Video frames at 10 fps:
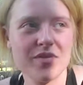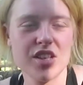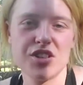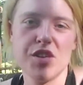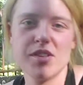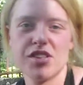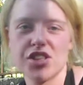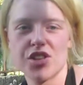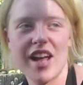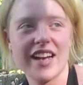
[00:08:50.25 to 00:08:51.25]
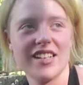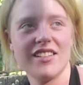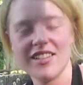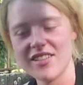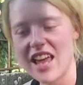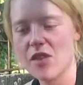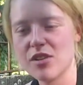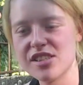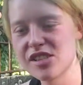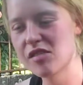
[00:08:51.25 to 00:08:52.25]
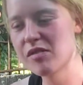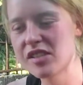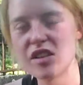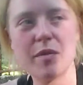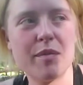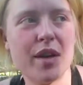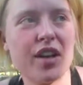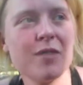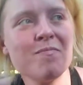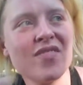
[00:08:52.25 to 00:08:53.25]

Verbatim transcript: so she was distracted in that one, so it was a little bit better.